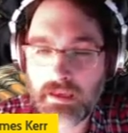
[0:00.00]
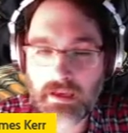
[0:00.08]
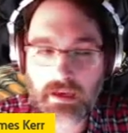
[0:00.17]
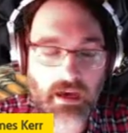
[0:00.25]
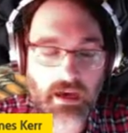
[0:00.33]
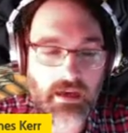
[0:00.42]

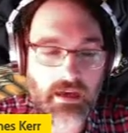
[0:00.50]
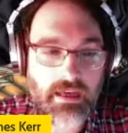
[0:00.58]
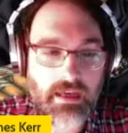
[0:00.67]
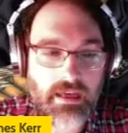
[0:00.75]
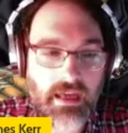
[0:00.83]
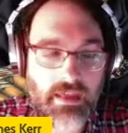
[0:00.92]
Uh,
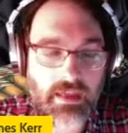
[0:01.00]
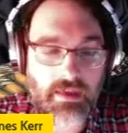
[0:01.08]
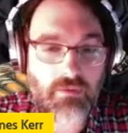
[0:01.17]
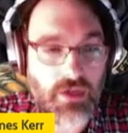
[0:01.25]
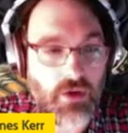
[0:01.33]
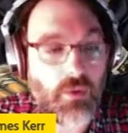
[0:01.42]
and then
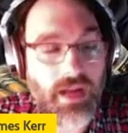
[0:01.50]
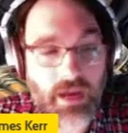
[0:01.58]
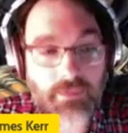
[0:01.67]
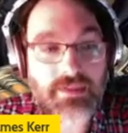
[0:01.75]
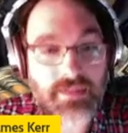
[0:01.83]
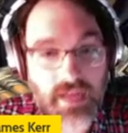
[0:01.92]
we know what
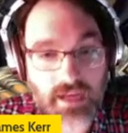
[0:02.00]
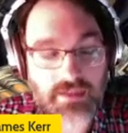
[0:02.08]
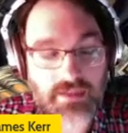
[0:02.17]
happens next.